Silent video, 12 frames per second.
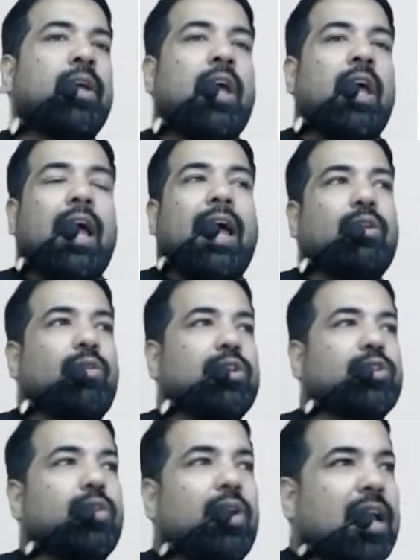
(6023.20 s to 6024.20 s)
And also
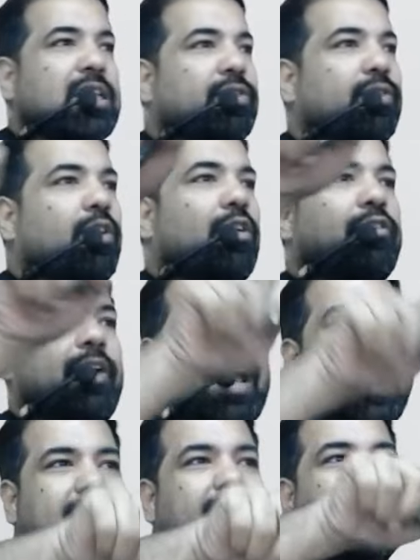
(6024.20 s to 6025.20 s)
transfer of
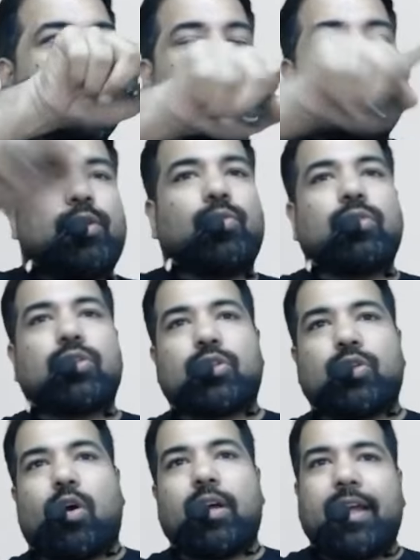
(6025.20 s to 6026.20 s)
asset into
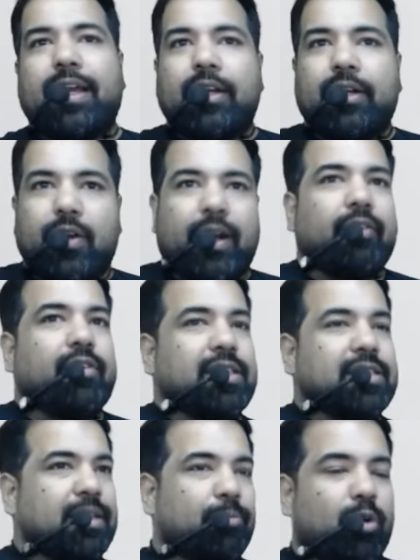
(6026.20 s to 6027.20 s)
stock in trade. We'll see
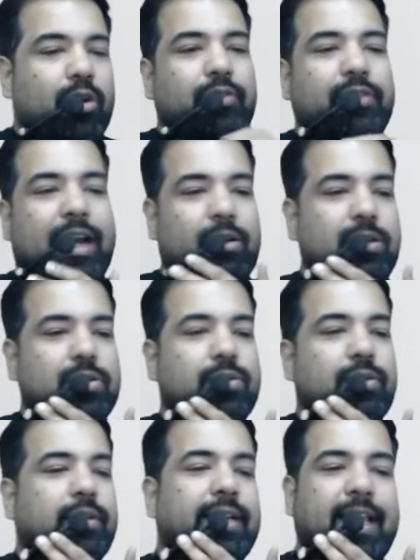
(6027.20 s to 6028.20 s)
more of that also.
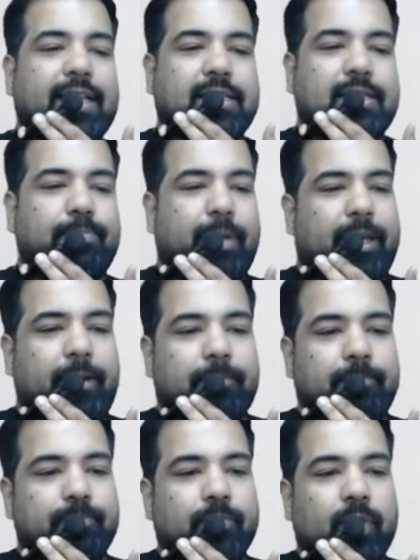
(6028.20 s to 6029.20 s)
Next, P.
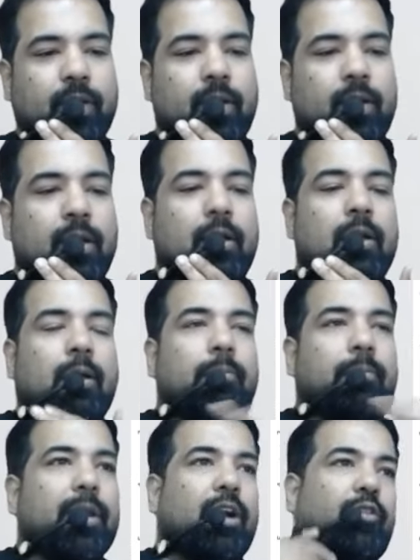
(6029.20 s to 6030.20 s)

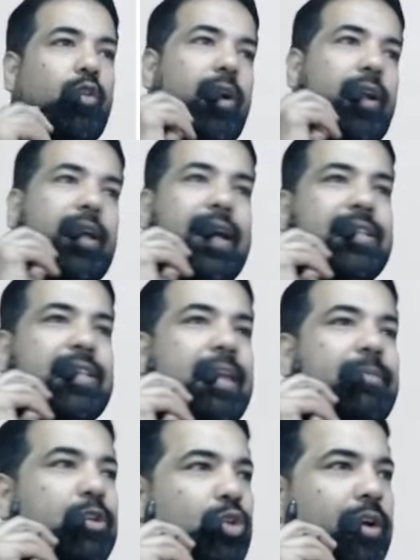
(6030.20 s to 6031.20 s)
Period of holding. Guys, can be
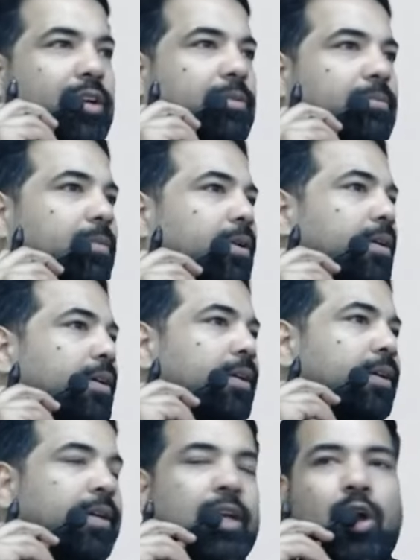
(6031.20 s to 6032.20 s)
short term
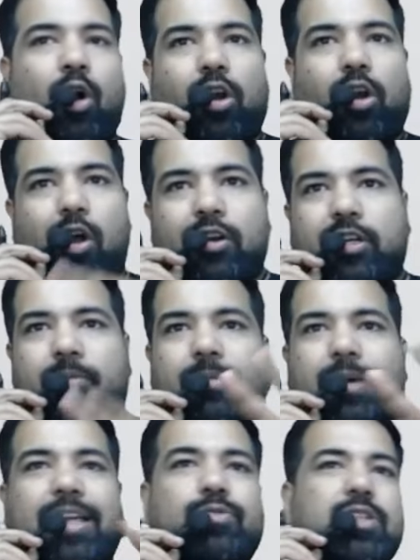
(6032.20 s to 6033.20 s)
or long term. Guys,
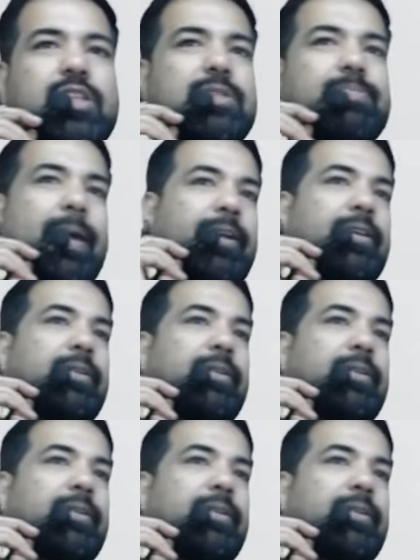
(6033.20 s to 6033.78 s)
which is better?